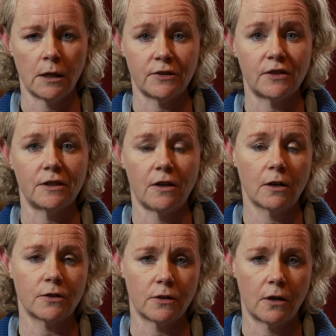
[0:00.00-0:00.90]
to see a
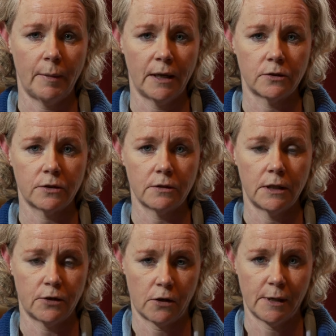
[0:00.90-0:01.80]
doctor about
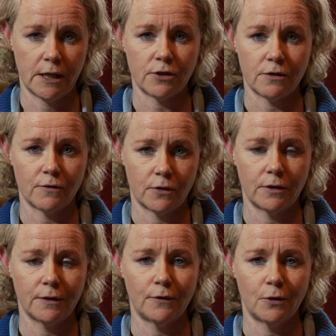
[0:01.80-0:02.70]
a termination
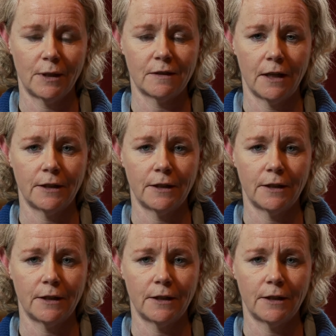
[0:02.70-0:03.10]
for a few weeks